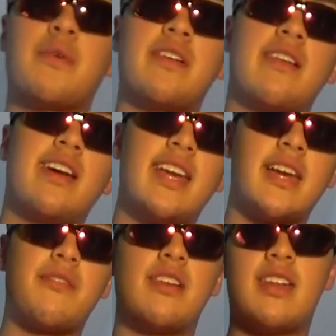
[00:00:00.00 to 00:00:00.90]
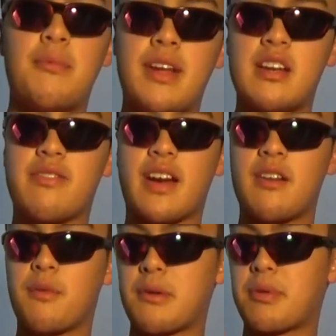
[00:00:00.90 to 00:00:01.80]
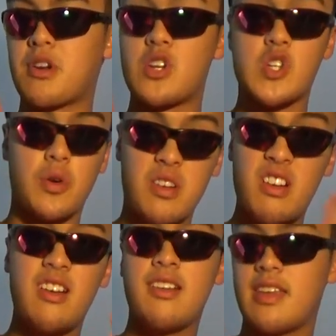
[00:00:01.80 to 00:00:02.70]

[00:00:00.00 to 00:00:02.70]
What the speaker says: want an intimidation factor, you want to put on your shoulder,